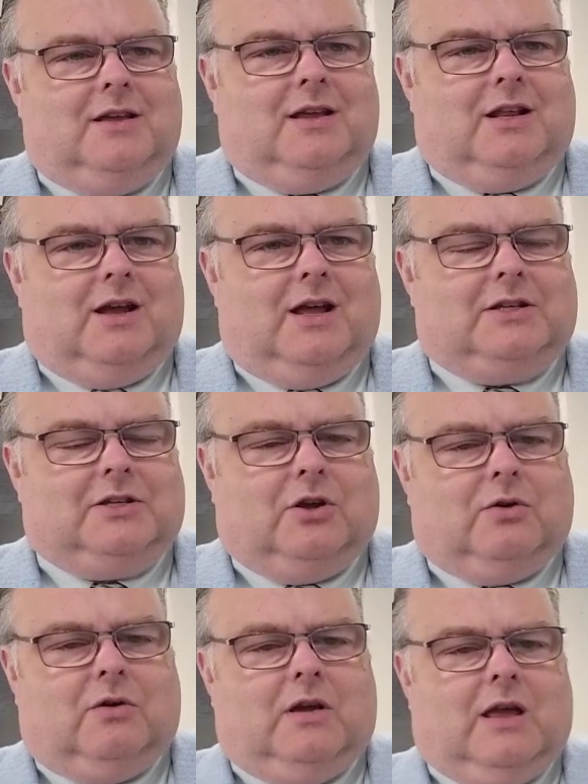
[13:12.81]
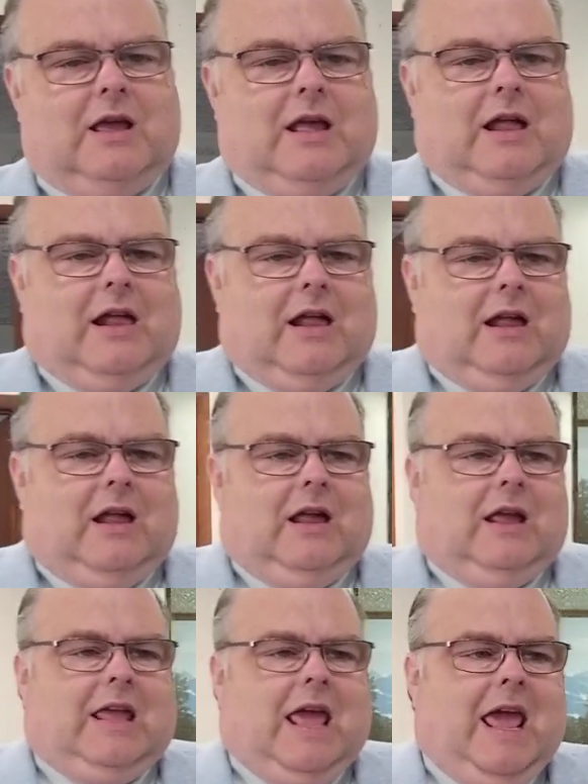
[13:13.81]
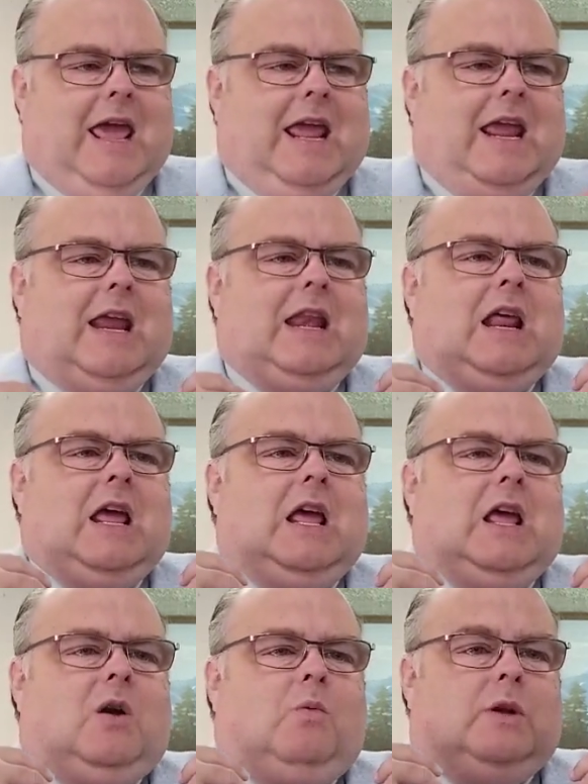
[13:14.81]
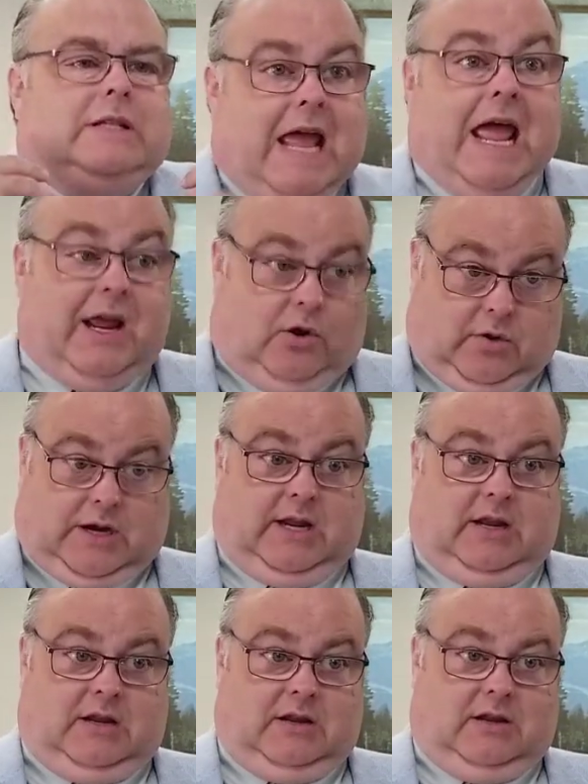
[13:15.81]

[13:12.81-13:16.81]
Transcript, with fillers: you know, and so Cain was angry,